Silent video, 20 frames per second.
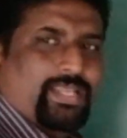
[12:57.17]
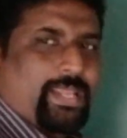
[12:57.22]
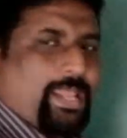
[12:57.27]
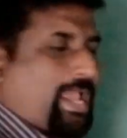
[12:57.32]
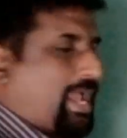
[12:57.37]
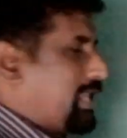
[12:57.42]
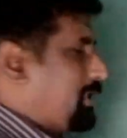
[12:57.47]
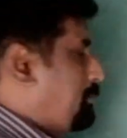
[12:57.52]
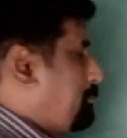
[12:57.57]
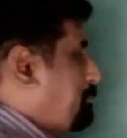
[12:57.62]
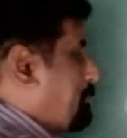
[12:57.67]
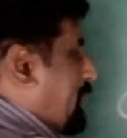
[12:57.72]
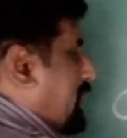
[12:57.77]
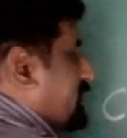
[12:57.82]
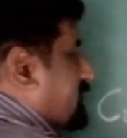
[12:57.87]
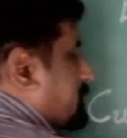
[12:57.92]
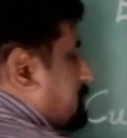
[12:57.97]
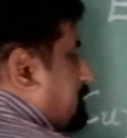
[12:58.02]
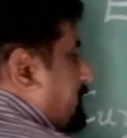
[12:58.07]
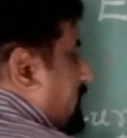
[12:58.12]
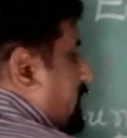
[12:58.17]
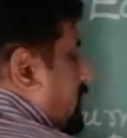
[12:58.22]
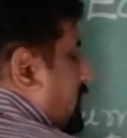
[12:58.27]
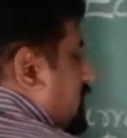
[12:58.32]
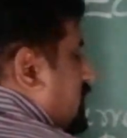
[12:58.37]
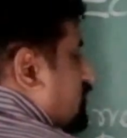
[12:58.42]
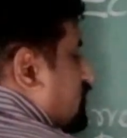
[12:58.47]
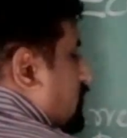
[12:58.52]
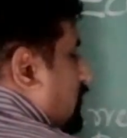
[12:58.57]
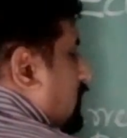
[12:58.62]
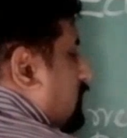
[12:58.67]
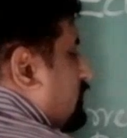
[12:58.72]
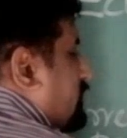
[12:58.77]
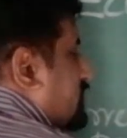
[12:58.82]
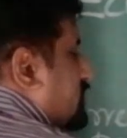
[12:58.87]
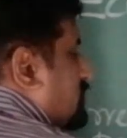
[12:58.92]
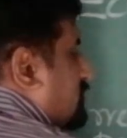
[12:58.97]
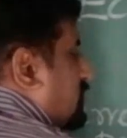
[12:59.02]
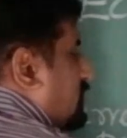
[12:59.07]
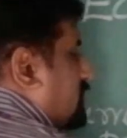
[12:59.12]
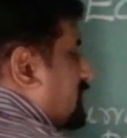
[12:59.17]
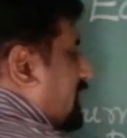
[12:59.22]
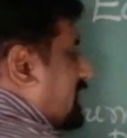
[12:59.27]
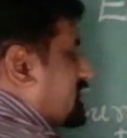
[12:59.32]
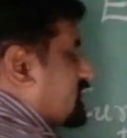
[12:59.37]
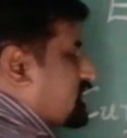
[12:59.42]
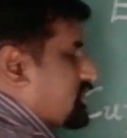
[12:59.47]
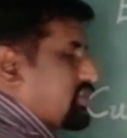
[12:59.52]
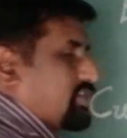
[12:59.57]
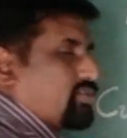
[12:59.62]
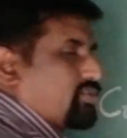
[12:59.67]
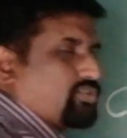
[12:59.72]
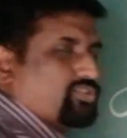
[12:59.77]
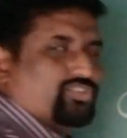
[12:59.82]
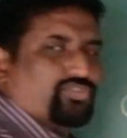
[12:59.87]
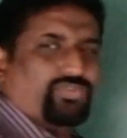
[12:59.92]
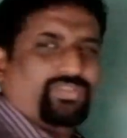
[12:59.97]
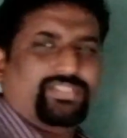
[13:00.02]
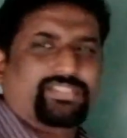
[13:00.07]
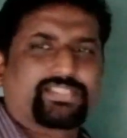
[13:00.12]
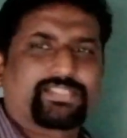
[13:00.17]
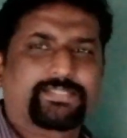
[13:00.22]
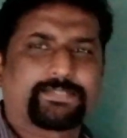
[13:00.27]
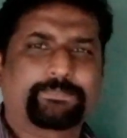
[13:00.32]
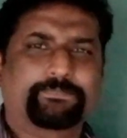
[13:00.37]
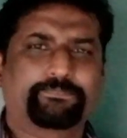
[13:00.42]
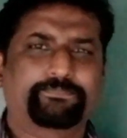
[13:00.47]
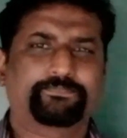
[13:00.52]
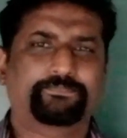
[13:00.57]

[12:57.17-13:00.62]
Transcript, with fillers: and base period is always denoted as 0 students.